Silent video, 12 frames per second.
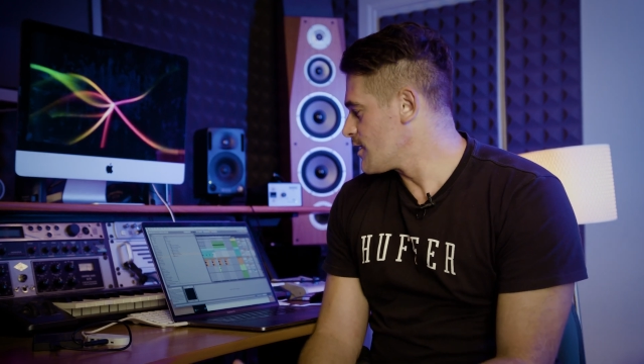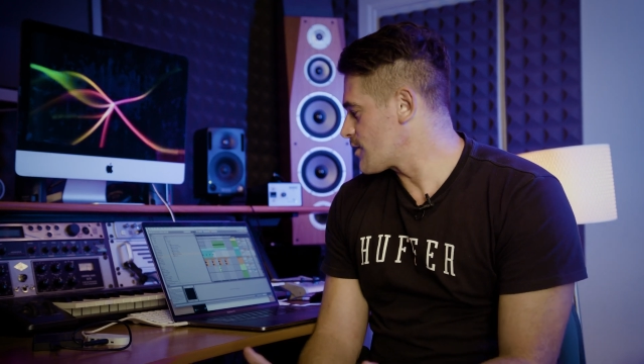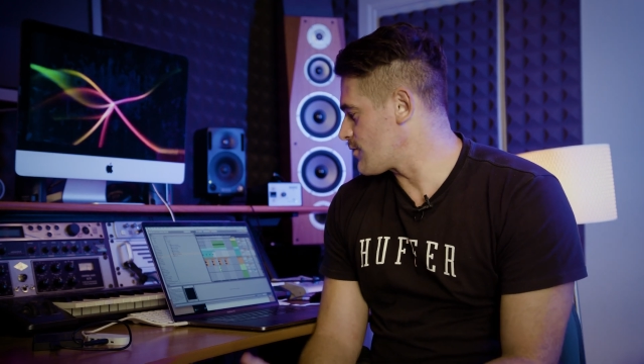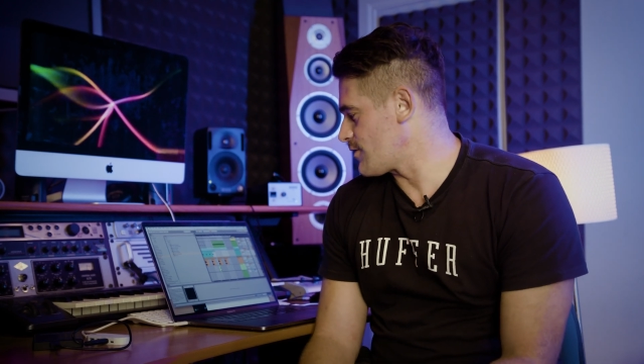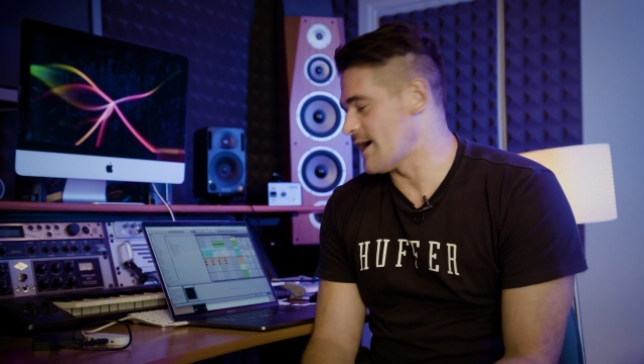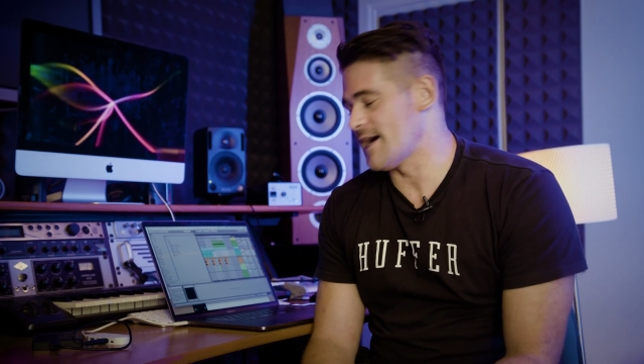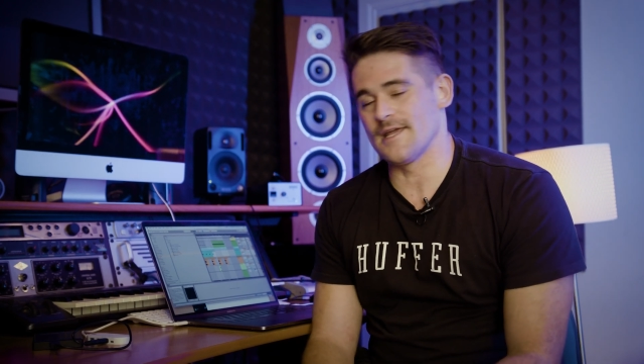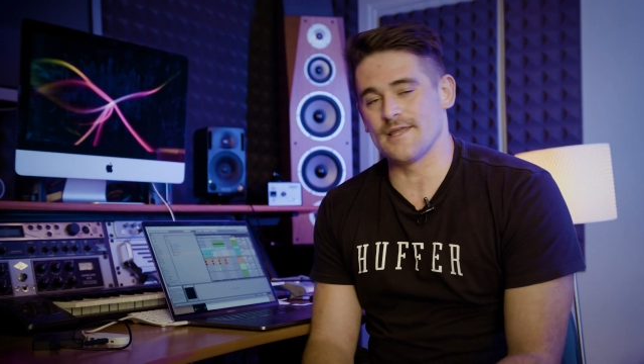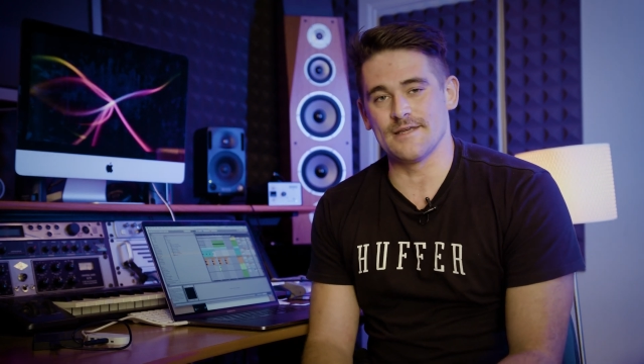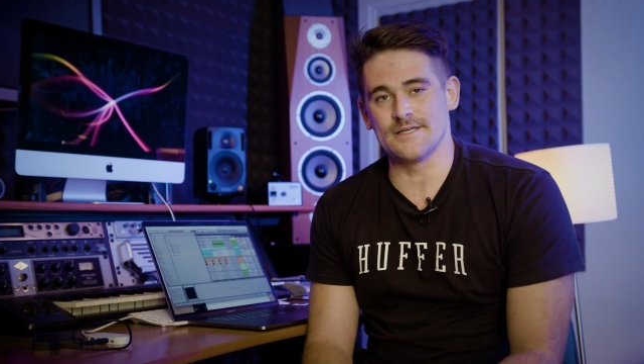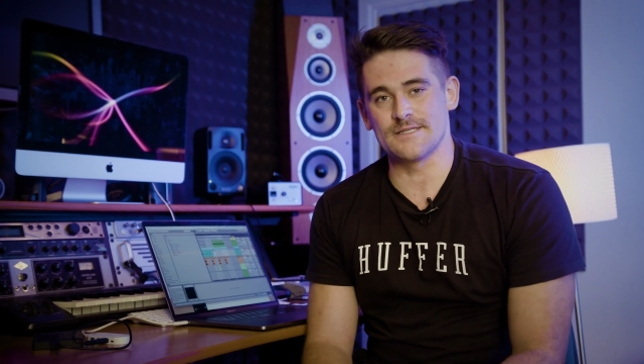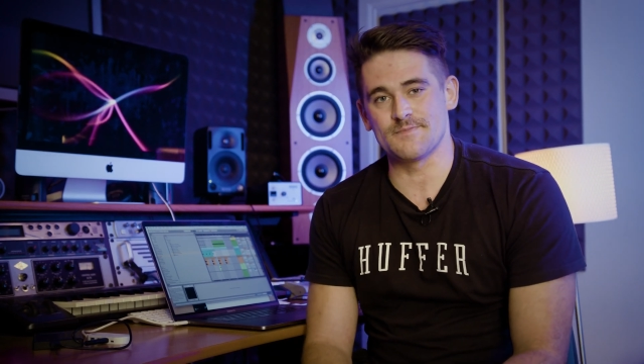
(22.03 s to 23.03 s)
creating
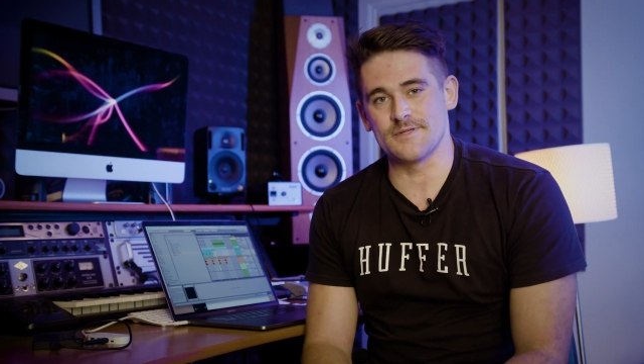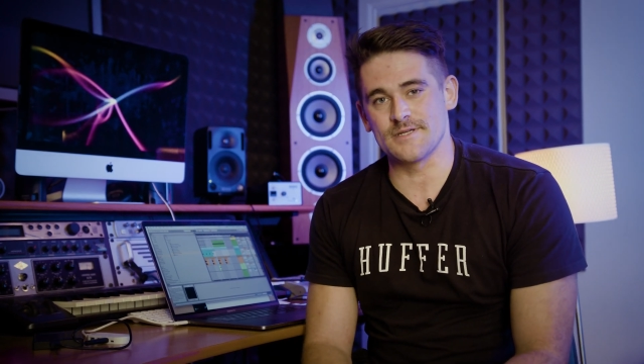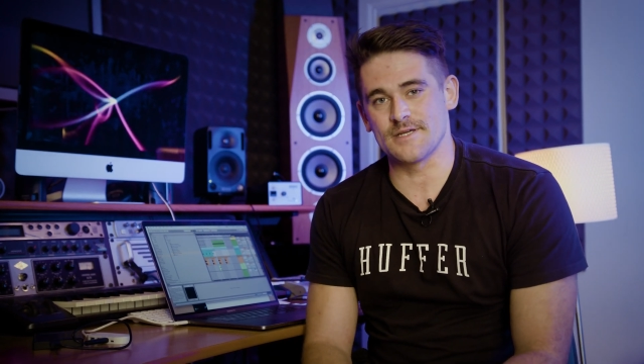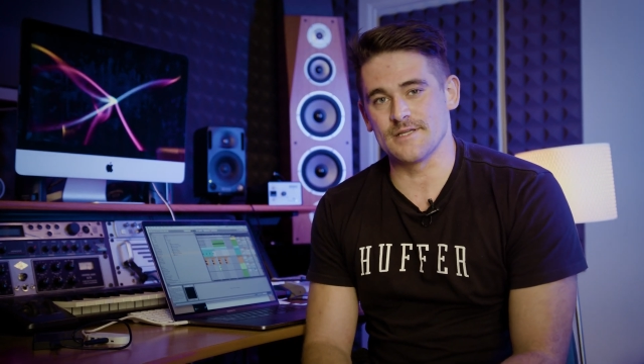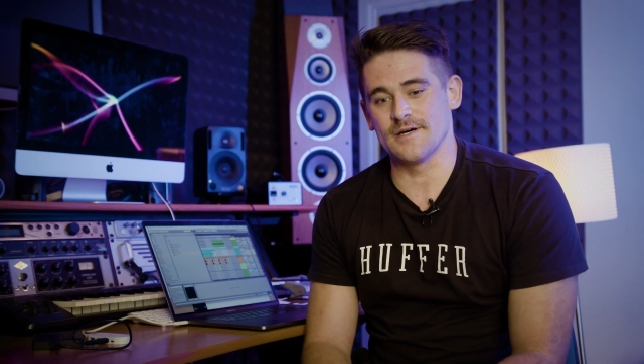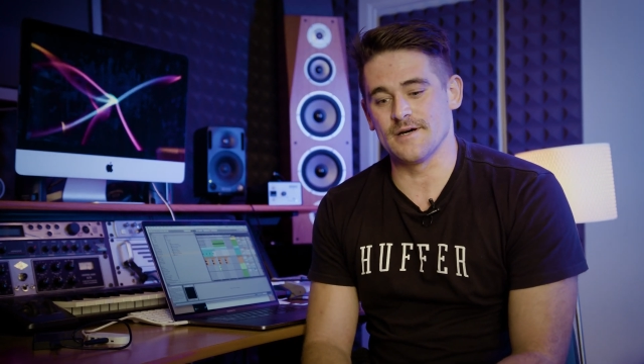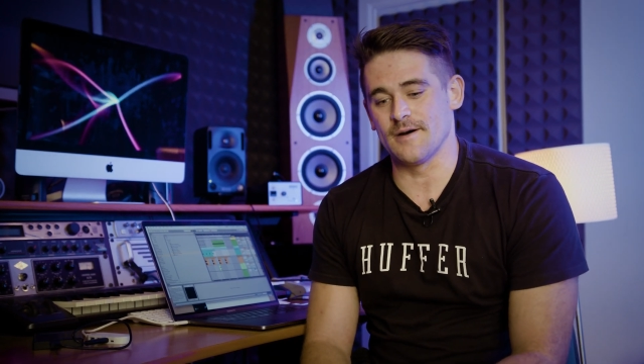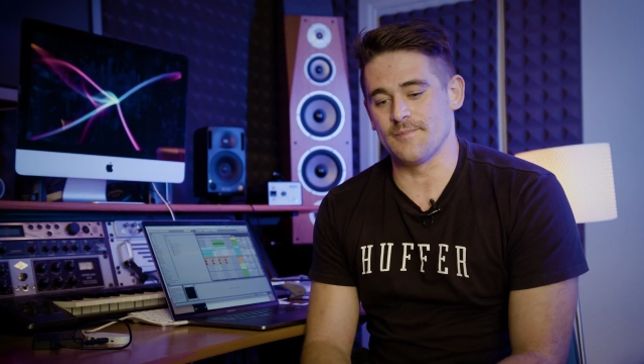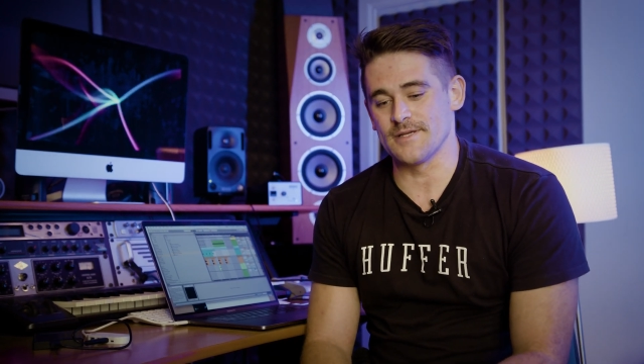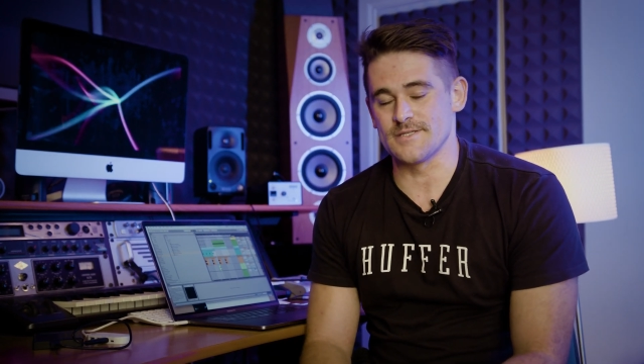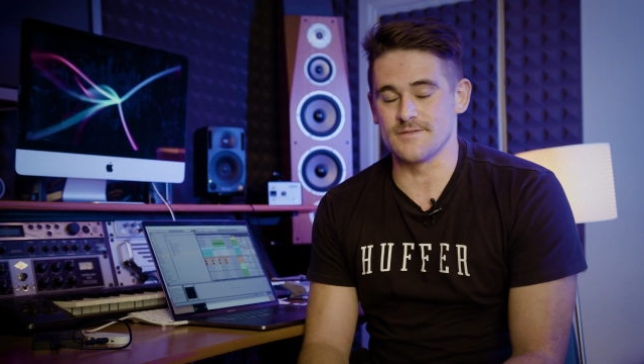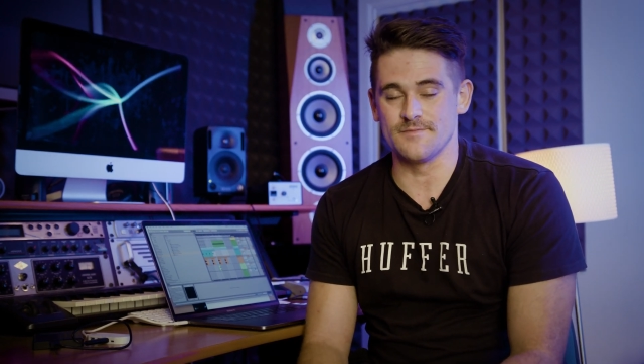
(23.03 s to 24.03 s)
these particular
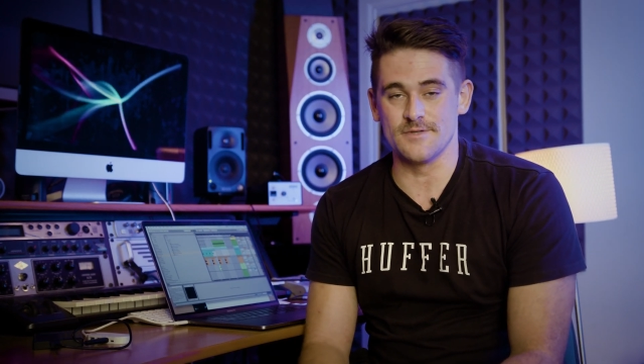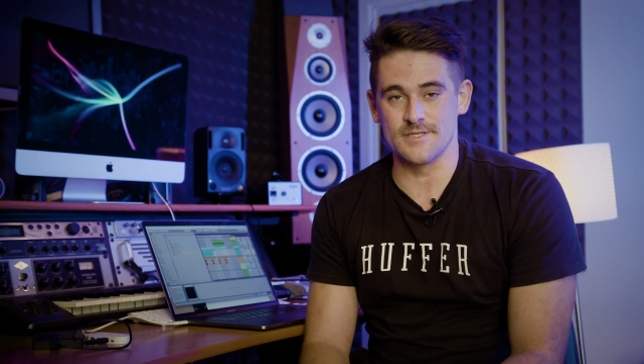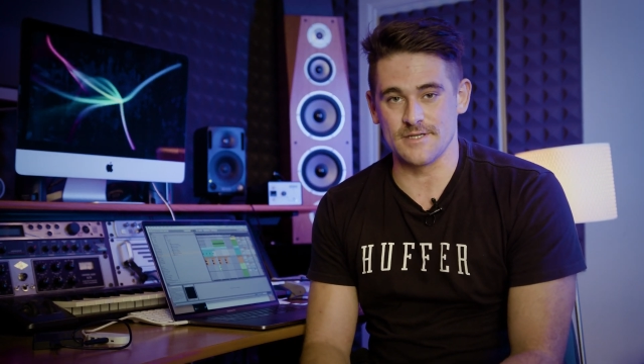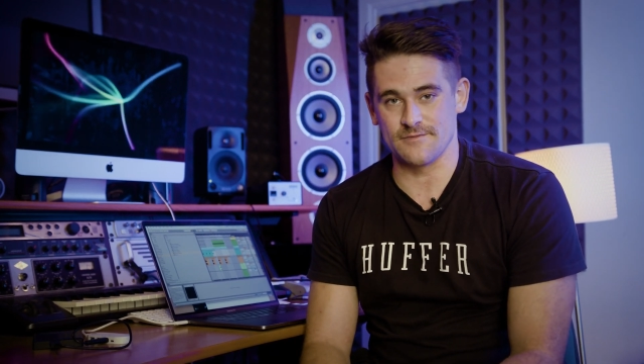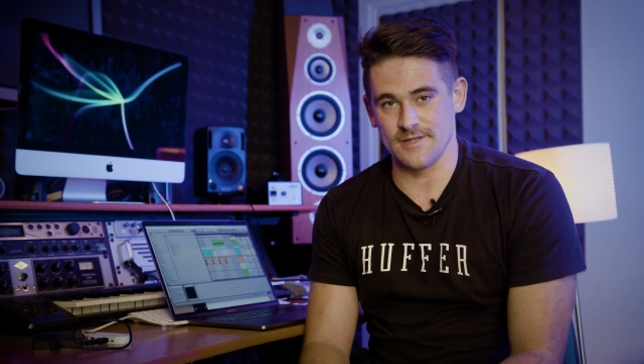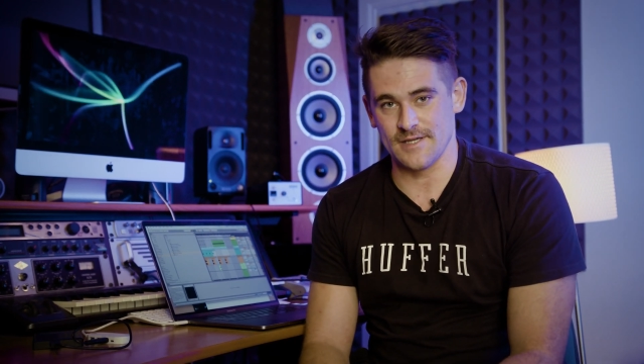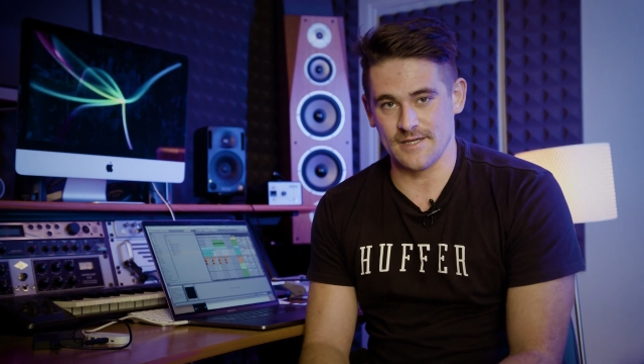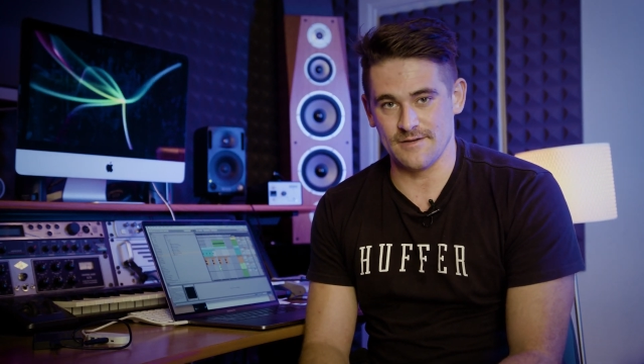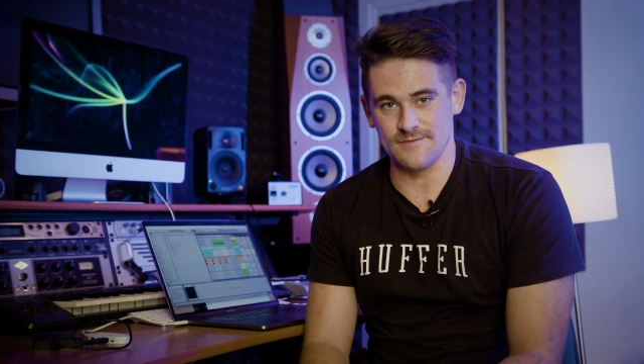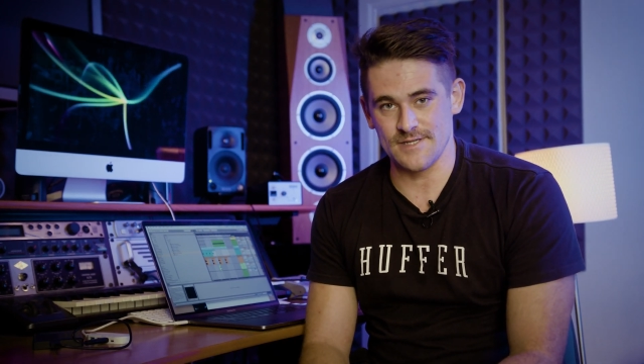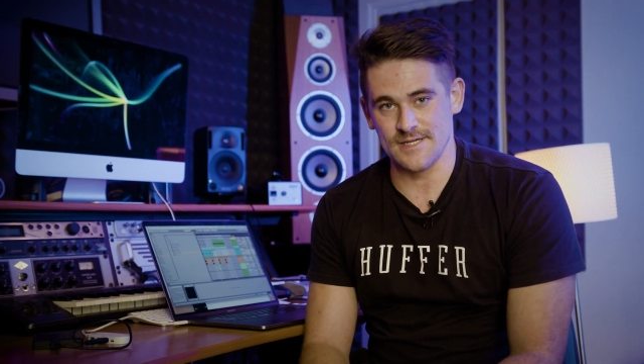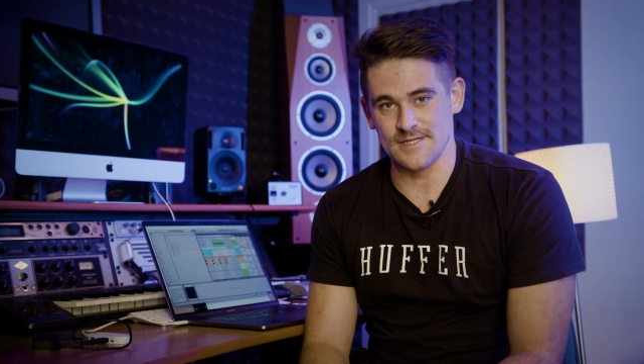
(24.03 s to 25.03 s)
pieces of music for the
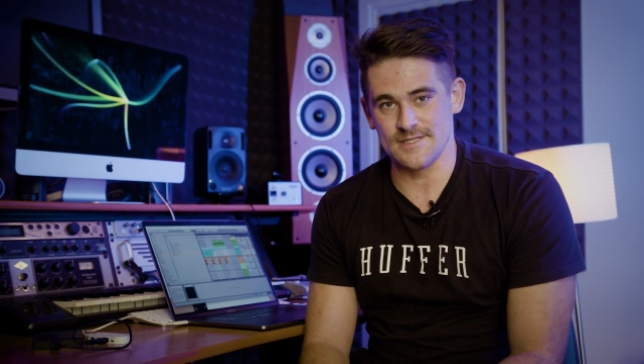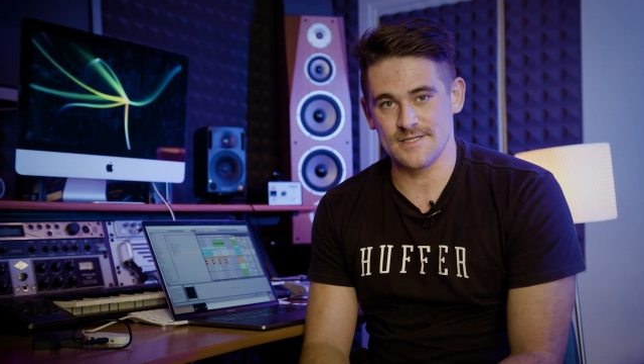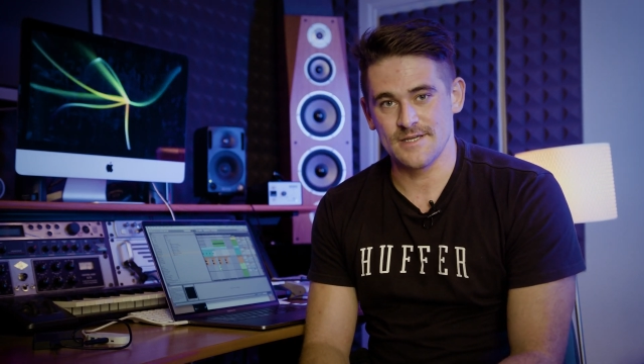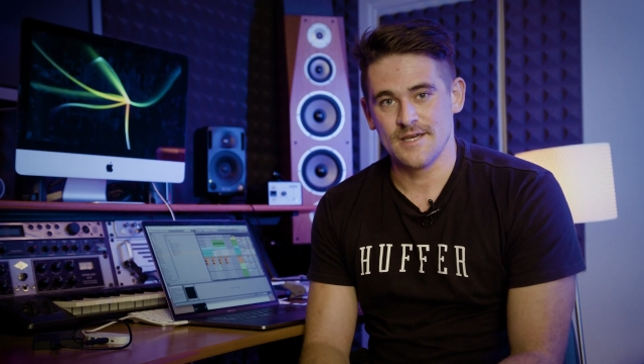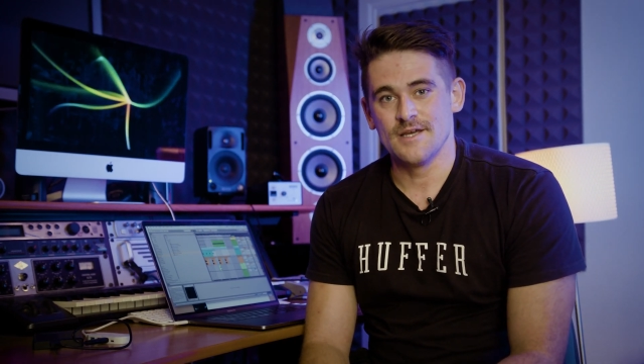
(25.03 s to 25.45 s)
NFTs.